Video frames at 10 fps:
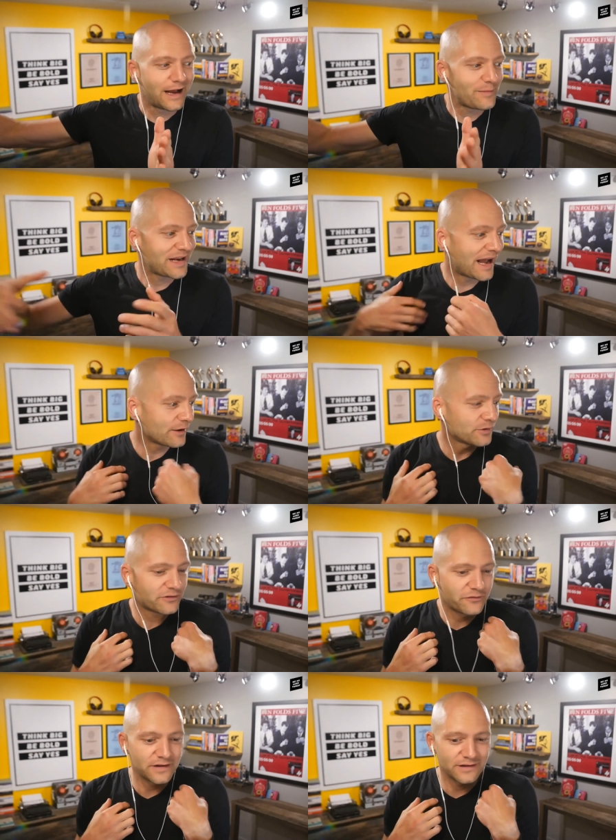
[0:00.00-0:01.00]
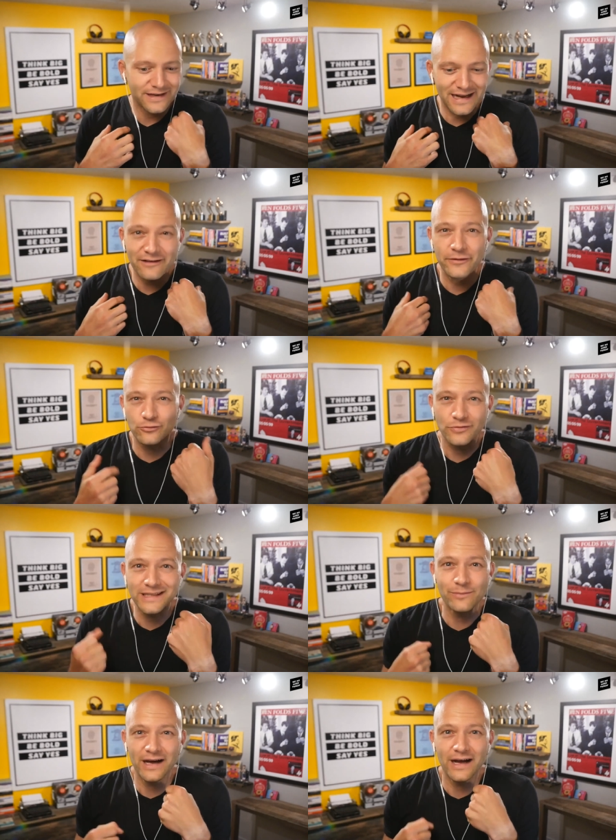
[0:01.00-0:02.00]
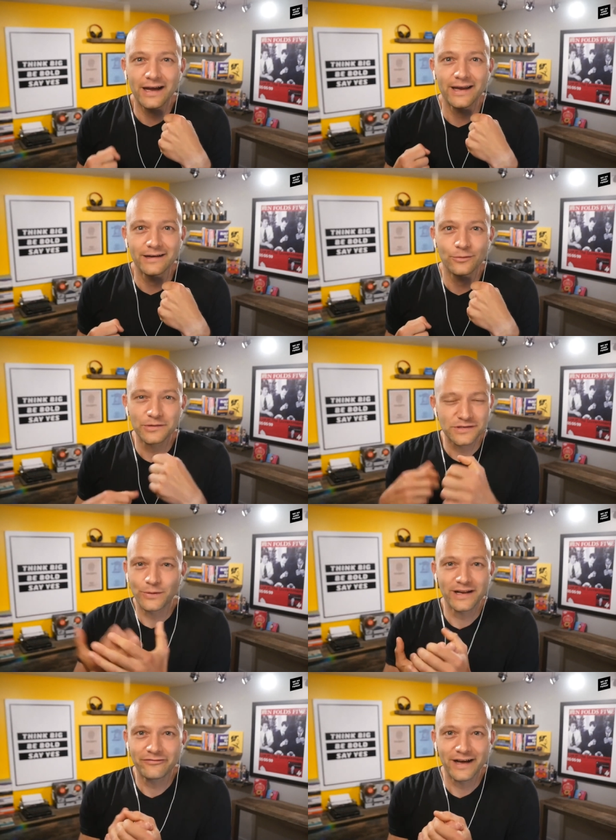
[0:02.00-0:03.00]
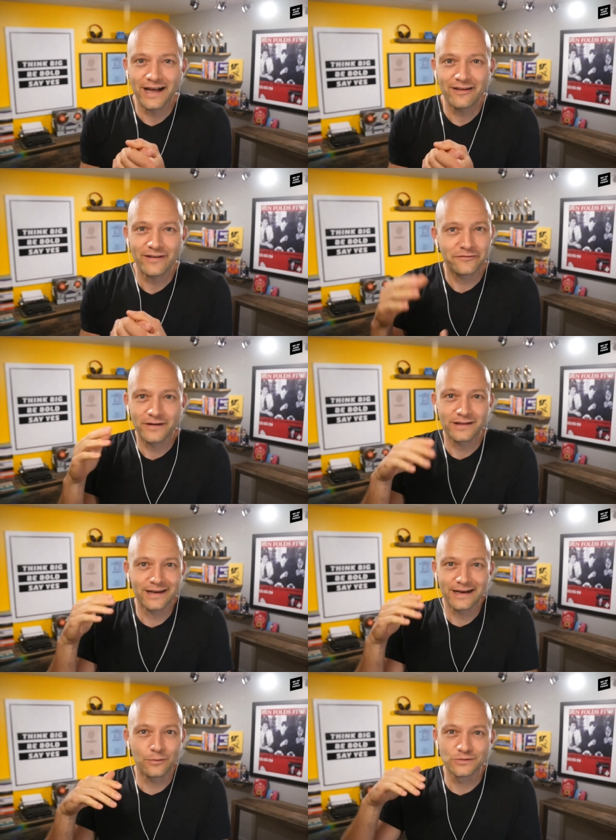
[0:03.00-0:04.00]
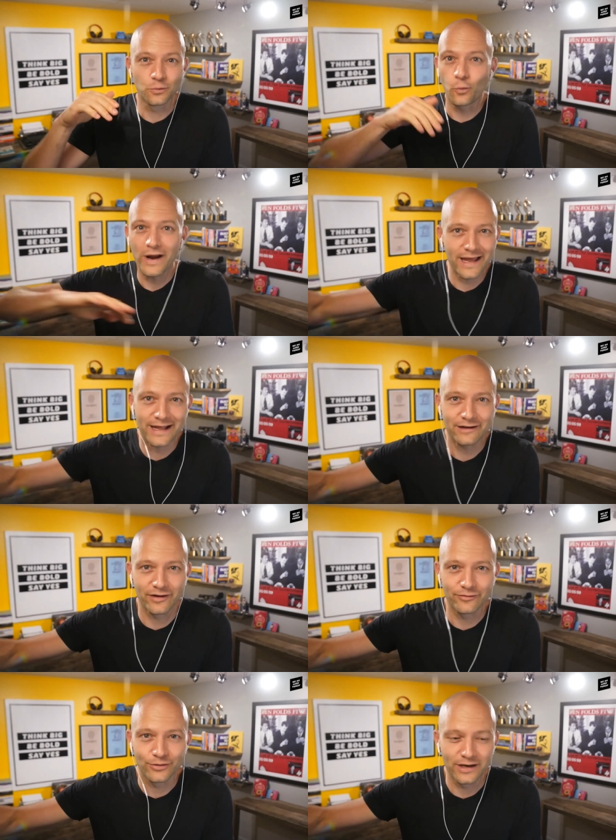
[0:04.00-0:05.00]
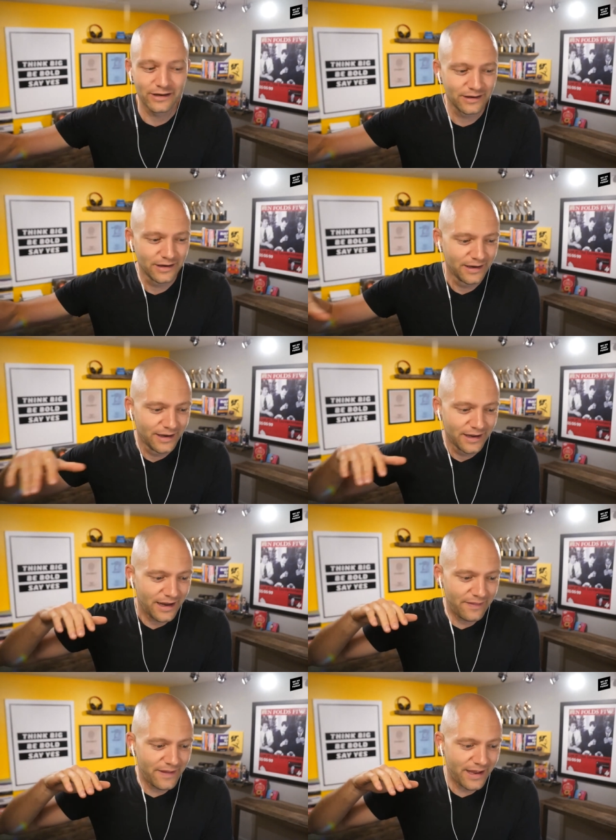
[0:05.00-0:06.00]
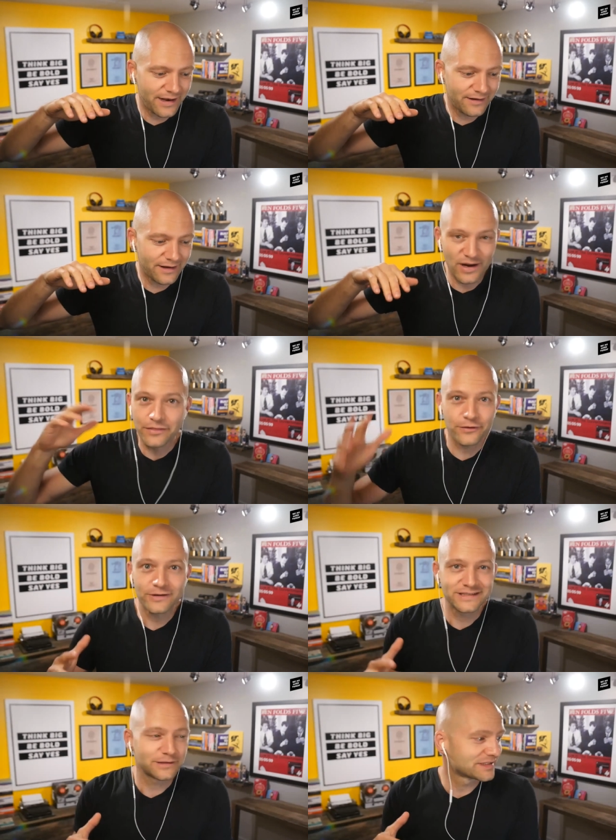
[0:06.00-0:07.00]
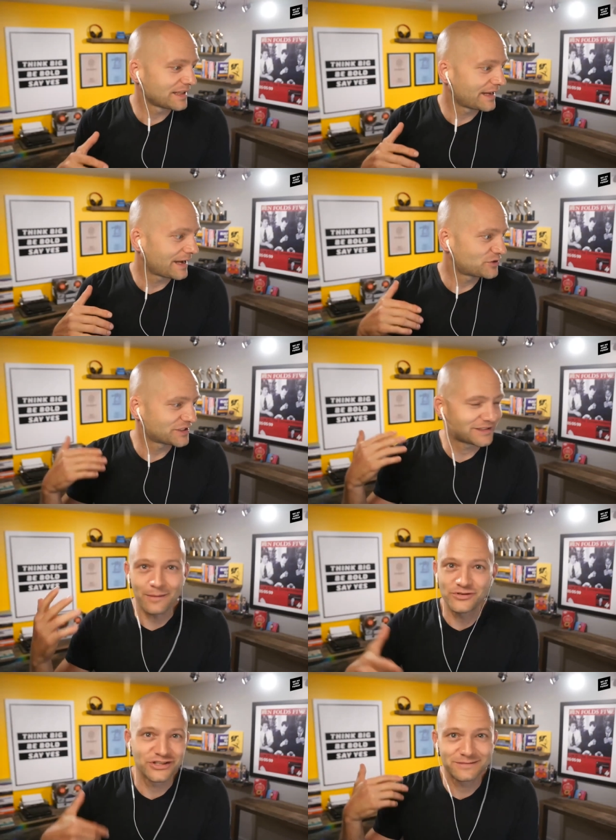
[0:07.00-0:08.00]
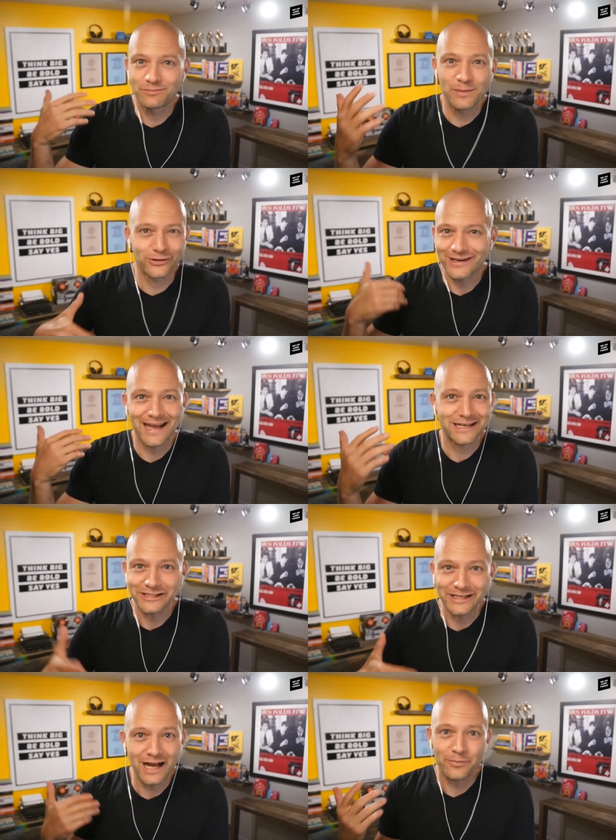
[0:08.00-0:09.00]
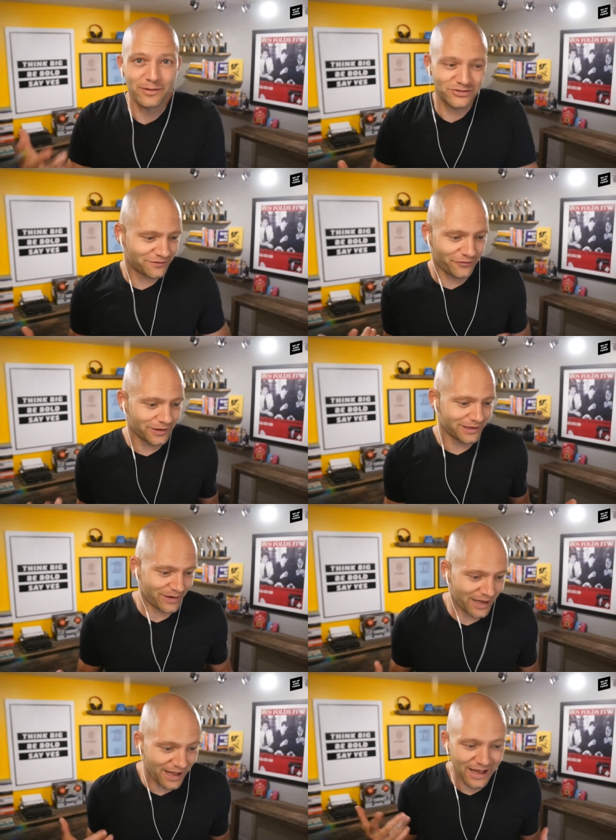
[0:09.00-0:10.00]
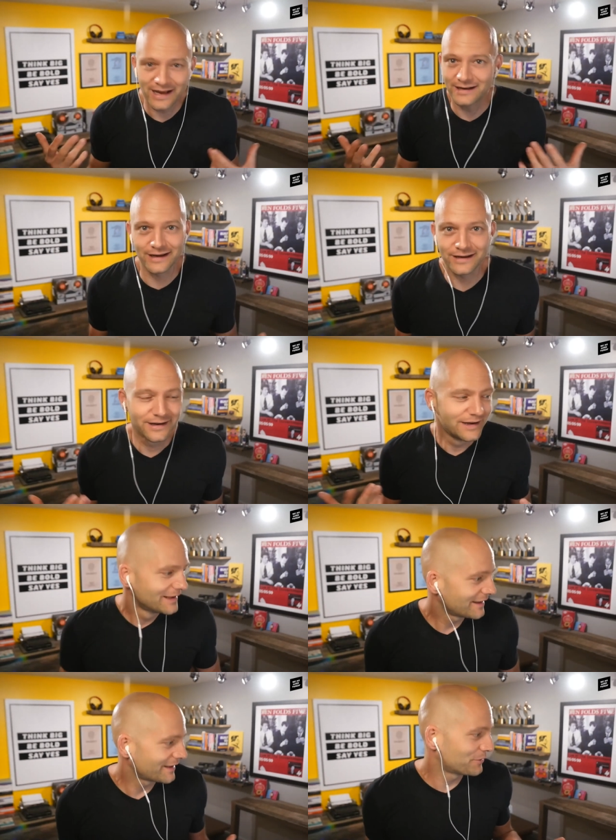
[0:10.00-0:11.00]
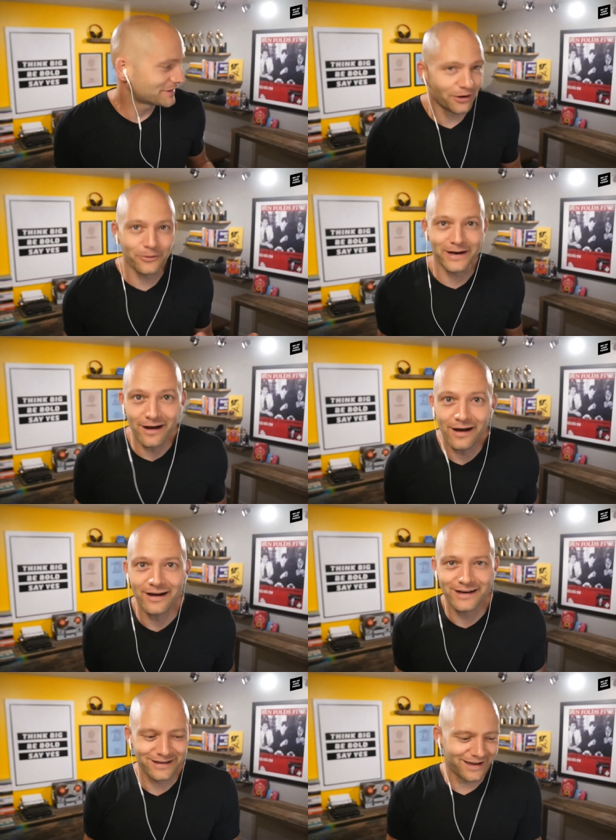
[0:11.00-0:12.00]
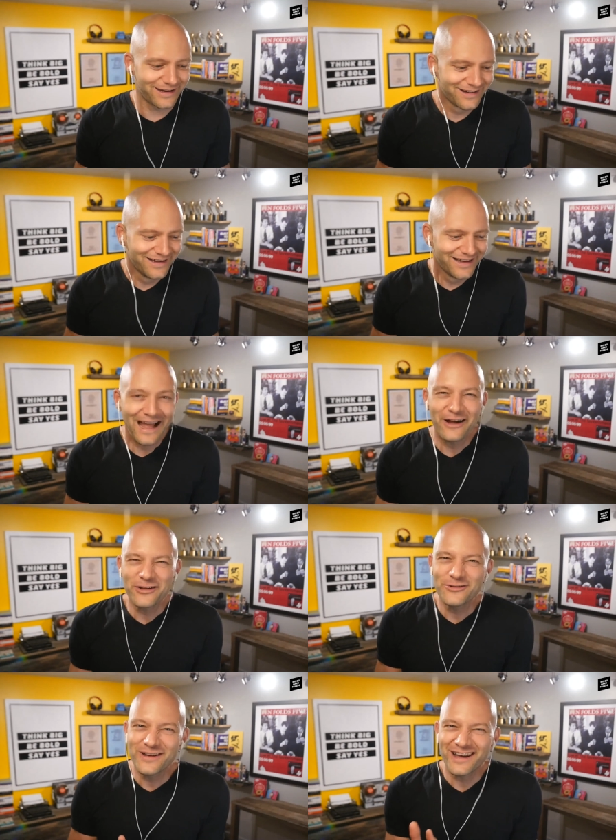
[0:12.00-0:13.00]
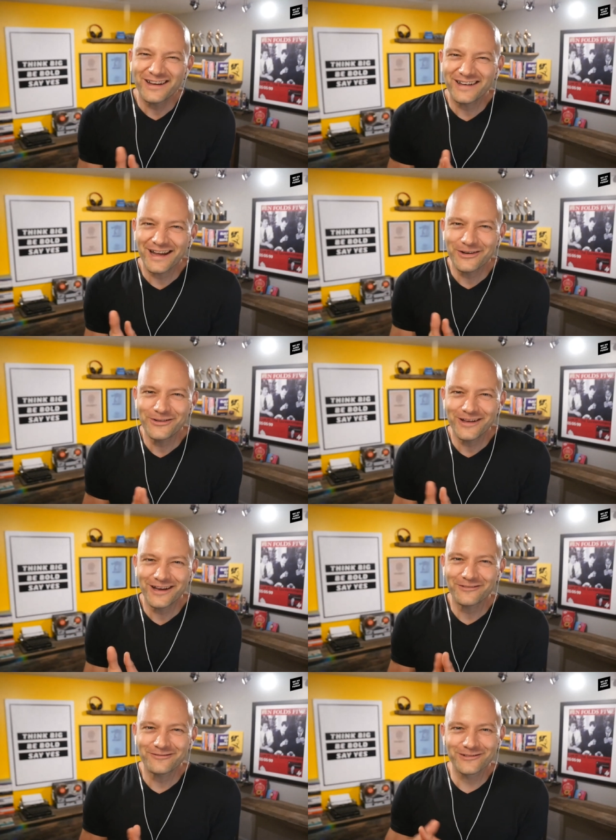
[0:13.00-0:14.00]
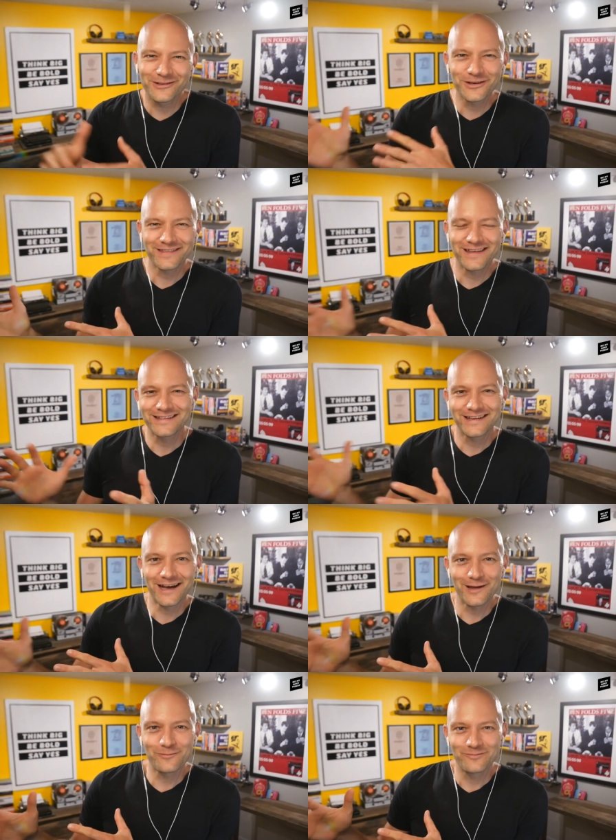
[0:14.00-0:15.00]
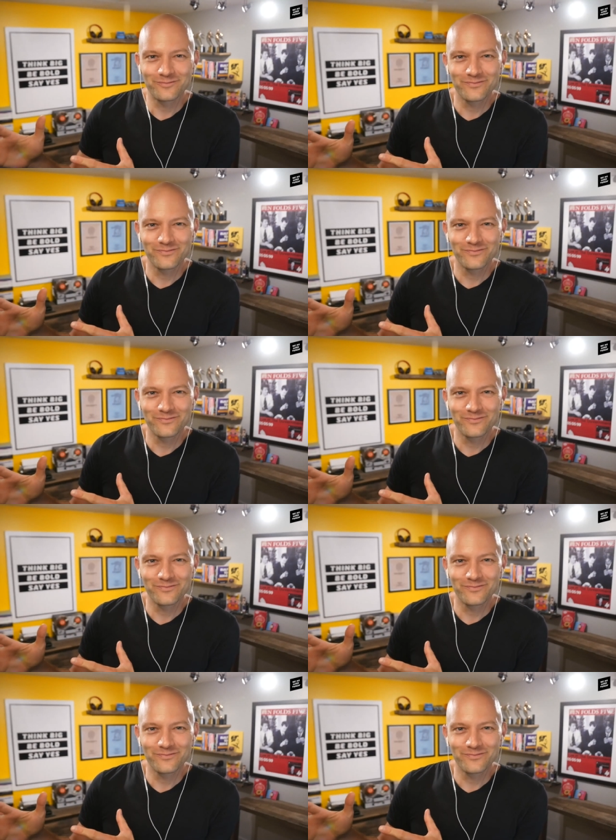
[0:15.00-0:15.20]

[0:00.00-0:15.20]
i mean i always feel like i feel really behind when i was 25 i felt like i was way ahead of everyone and then in my 30s i was like i'm just i'm just people are catching up i'm just falling behind like like what's going on like how do you not how do you not look at that time